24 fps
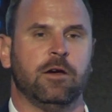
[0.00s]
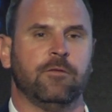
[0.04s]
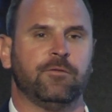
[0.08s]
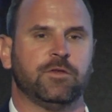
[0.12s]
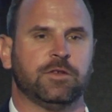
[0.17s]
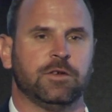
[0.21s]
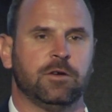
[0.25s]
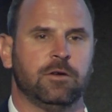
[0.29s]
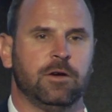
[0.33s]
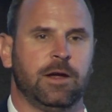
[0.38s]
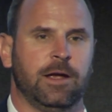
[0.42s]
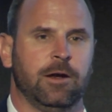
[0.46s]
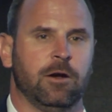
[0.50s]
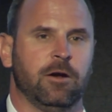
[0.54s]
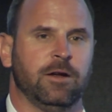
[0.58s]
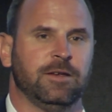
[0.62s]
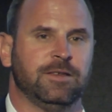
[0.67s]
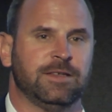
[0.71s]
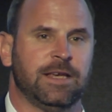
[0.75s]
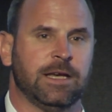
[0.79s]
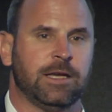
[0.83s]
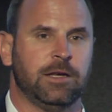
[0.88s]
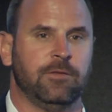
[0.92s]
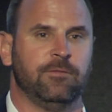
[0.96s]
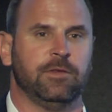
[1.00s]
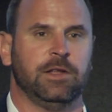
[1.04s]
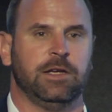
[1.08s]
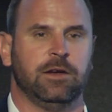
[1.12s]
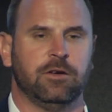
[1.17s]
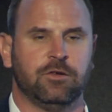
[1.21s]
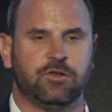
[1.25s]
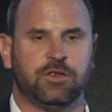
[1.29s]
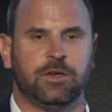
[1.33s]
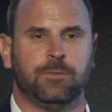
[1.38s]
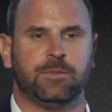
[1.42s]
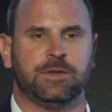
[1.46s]
officer and our executive
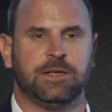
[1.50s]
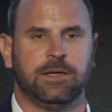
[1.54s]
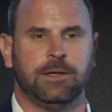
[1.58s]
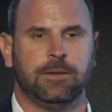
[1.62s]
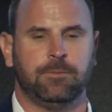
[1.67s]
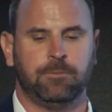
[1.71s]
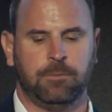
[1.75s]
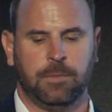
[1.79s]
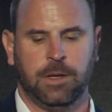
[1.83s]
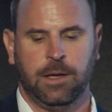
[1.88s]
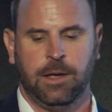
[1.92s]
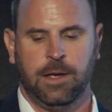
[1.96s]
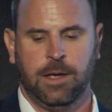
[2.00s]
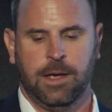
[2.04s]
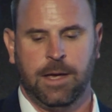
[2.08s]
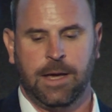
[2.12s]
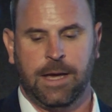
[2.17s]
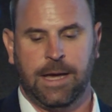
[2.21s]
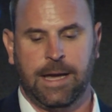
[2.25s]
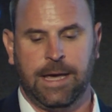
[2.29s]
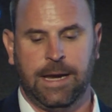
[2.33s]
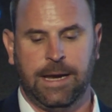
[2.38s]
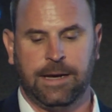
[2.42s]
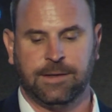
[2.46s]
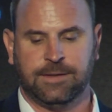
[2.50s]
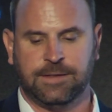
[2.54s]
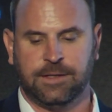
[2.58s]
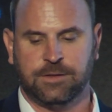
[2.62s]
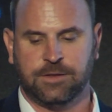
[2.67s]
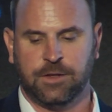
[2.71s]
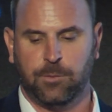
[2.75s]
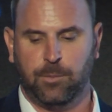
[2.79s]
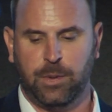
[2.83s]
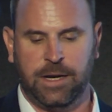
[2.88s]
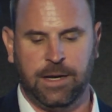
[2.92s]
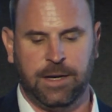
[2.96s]
leadership team in
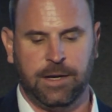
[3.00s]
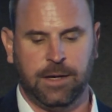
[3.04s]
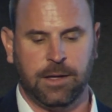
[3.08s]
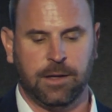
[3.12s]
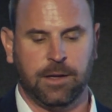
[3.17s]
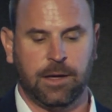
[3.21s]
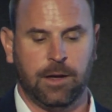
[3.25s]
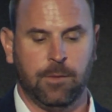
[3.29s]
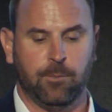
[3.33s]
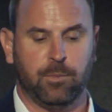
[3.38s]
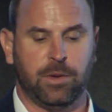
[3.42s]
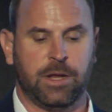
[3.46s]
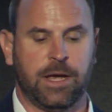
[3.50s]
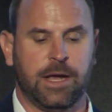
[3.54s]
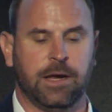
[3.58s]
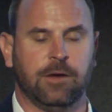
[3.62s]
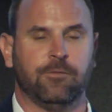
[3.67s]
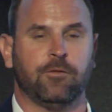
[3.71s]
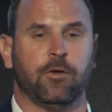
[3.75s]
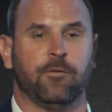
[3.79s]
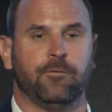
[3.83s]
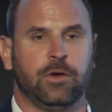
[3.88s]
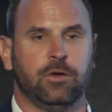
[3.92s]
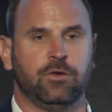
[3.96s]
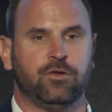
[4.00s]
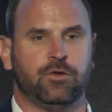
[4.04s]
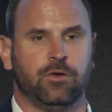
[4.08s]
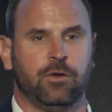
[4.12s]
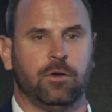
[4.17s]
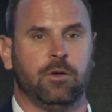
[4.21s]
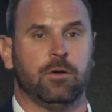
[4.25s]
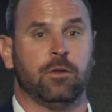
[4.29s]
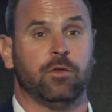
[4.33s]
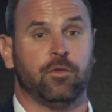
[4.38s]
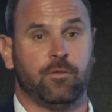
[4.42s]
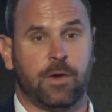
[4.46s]
anticipating and planning for
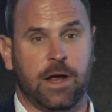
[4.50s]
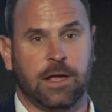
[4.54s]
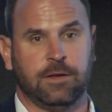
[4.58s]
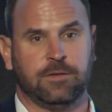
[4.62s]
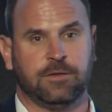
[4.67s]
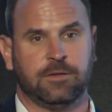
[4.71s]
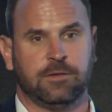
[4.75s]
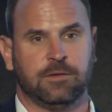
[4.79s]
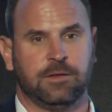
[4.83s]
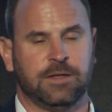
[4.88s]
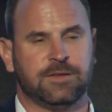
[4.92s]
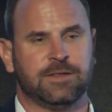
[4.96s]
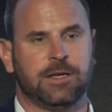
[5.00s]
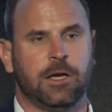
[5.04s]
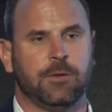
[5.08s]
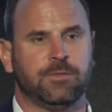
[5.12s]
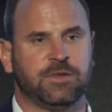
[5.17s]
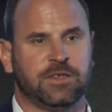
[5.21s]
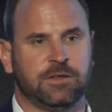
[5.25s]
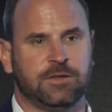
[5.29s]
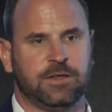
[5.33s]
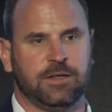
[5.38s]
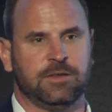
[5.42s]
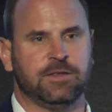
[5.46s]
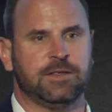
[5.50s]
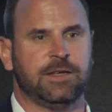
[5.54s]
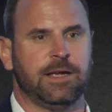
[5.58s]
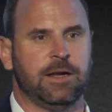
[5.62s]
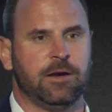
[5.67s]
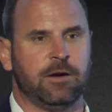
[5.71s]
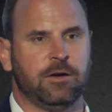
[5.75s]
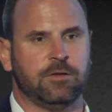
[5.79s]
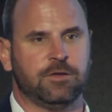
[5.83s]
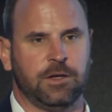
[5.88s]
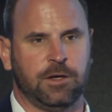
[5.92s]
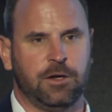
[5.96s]
future threats. This helps us
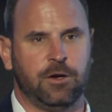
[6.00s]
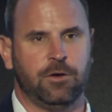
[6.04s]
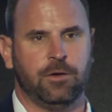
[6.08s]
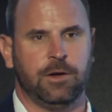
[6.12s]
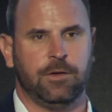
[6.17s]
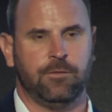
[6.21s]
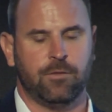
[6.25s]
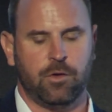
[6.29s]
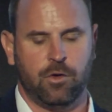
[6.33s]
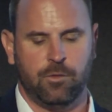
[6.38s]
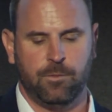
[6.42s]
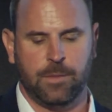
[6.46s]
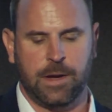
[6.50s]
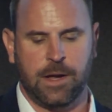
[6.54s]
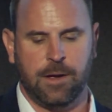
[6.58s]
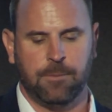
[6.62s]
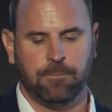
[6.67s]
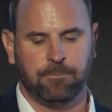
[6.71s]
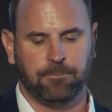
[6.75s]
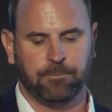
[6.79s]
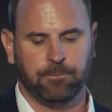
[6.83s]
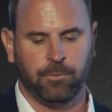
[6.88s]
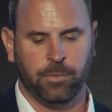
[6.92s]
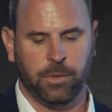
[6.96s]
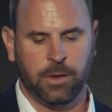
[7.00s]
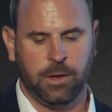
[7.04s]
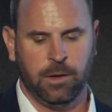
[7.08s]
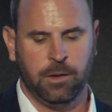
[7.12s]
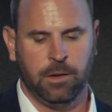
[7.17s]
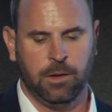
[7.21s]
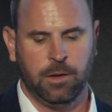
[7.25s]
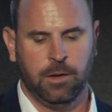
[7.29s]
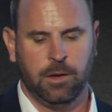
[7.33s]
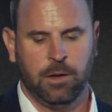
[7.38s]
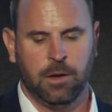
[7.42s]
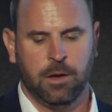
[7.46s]
extend our security roadmap.
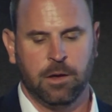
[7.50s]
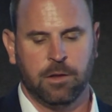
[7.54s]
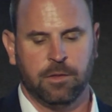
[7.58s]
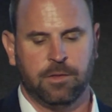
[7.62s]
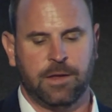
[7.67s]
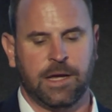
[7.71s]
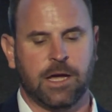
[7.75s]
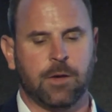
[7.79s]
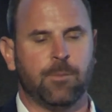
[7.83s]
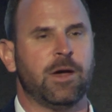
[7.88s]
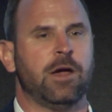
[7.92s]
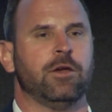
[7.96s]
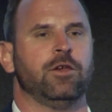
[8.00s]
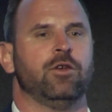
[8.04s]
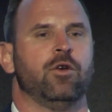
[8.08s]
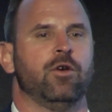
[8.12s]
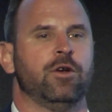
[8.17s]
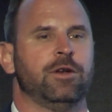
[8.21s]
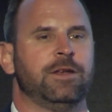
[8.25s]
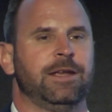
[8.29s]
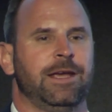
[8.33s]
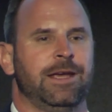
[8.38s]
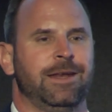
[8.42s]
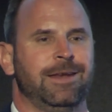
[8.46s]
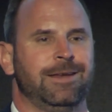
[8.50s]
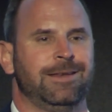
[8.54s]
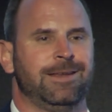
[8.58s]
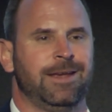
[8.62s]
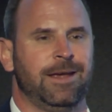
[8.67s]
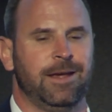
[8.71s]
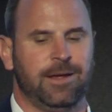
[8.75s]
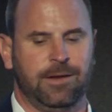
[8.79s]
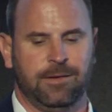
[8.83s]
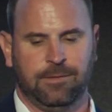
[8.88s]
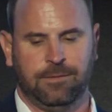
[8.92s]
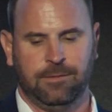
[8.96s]
Think about your
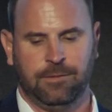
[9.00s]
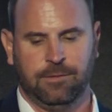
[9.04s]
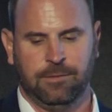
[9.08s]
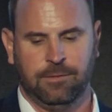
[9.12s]
day-to-day. -day.